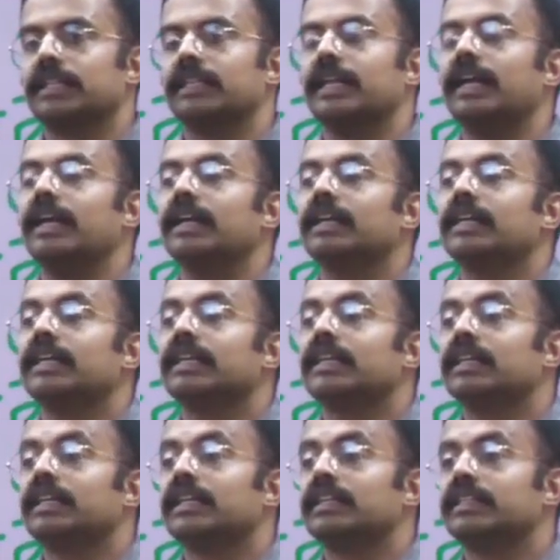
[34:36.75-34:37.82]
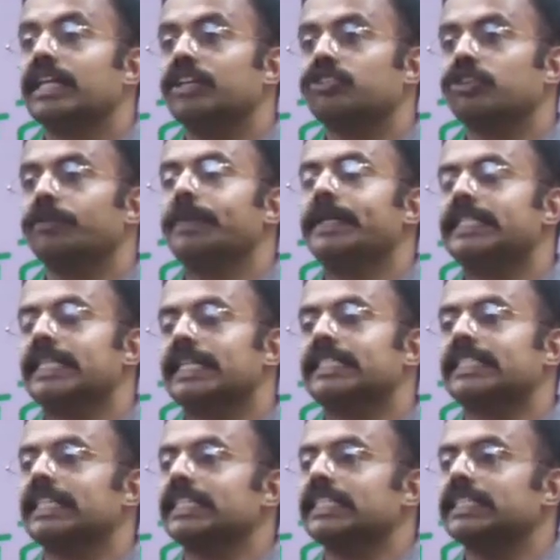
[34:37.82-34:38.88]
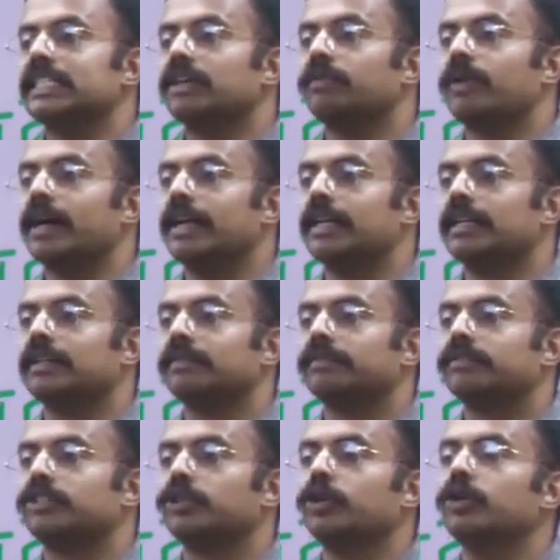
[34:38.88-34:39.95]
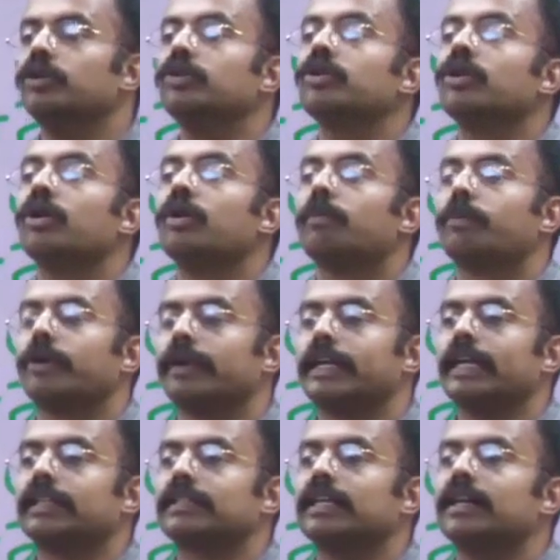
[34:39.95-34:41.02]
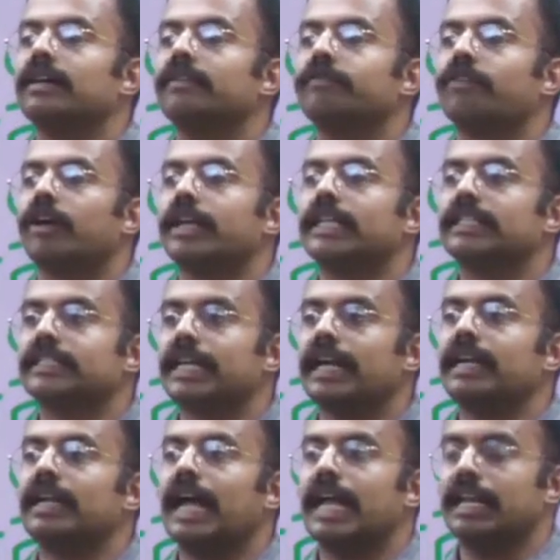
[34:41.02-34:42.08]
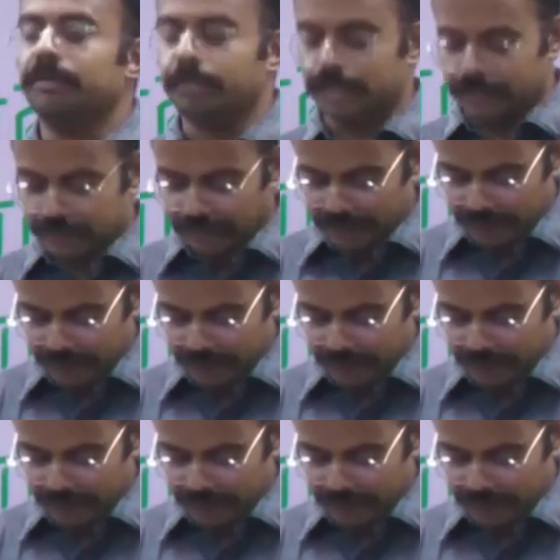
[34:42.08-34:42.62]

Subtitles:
And there should be justice in the world to protect the forest and animals.